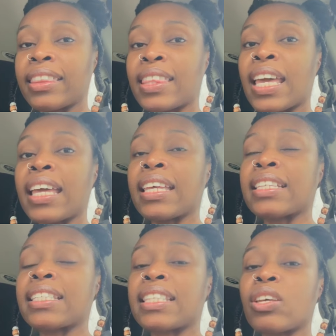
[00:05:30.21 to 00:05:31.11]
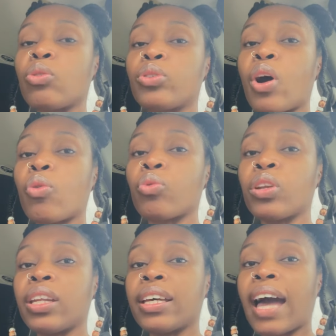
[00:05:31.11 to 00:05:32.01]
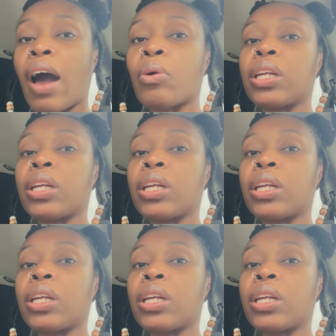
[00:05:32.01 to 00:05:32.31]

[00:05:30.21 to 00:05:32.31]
things still don't look how